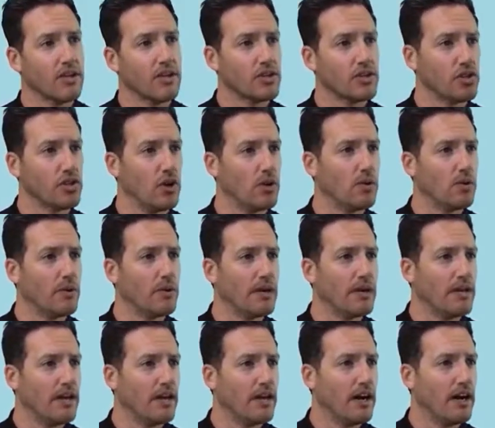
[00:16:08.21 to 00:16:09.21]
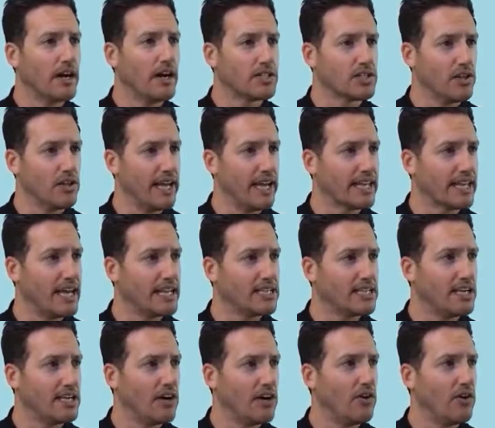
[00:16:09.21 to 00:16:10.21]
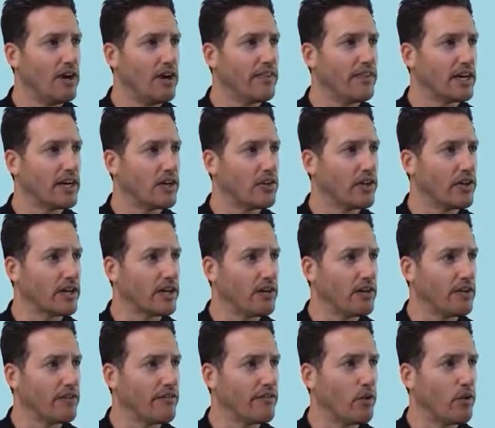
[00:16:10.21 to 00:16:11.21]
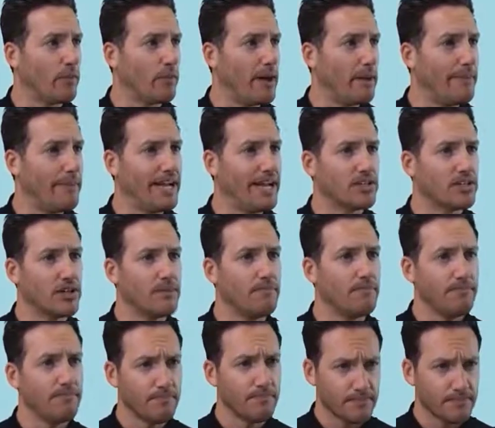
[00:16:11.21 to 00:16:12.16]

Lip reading: So select that cell and then click on the format painter,